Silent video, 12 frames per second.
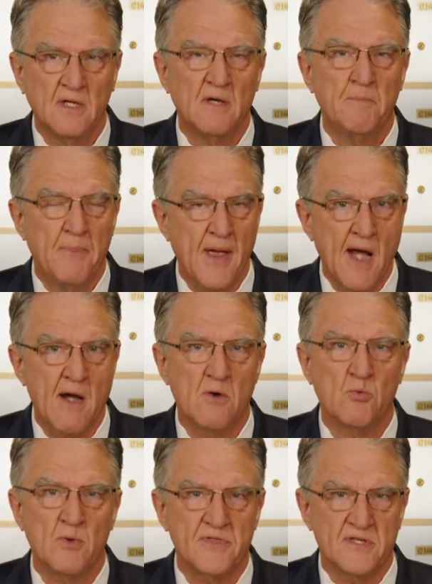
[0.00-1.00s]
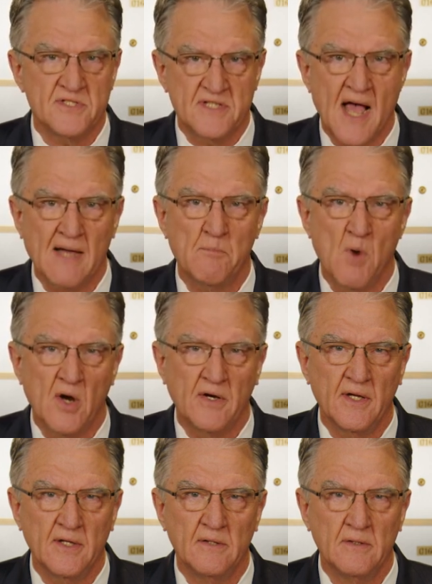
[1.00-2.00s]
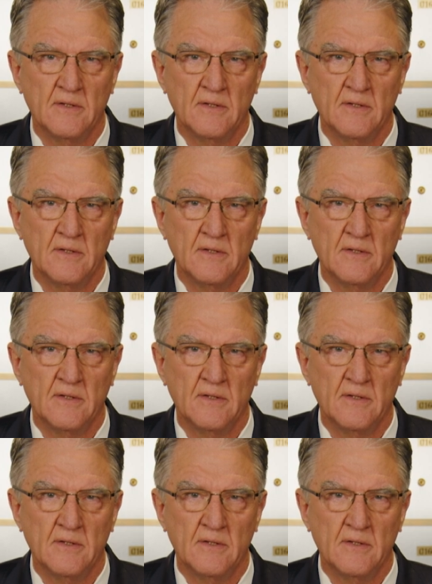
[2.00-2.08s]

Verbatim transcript: compared with the stock market.